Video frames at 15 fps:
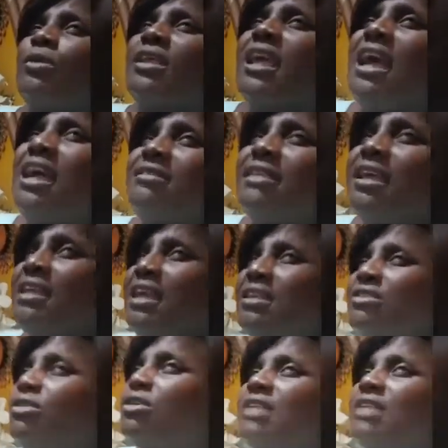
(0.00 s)
Me can't take
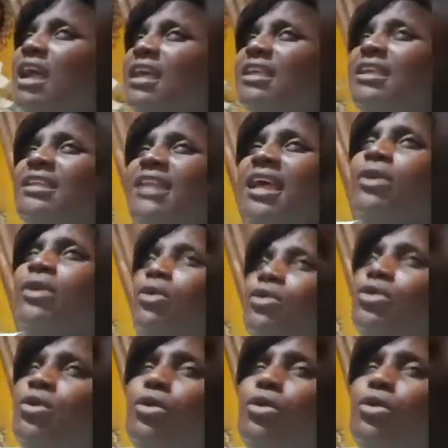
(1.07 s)
that no talking, you know,